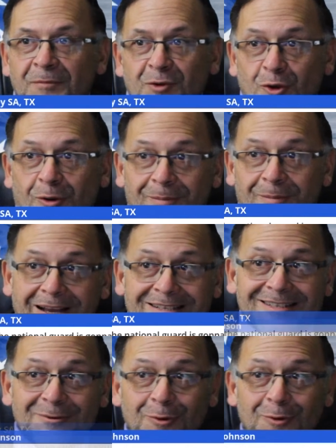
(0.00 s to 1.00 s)
So I'm
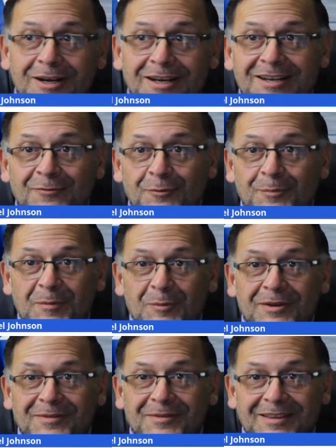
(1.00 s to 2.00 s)
actually working for people
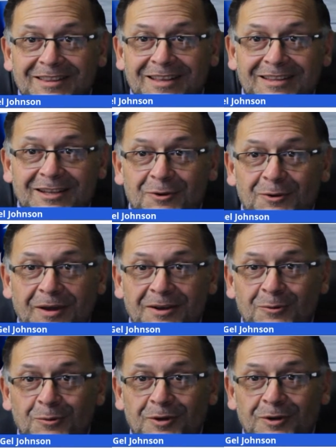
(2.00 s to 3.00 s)
that think that I
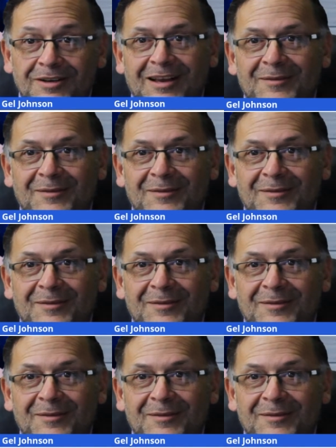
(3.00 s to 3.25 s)
don't work.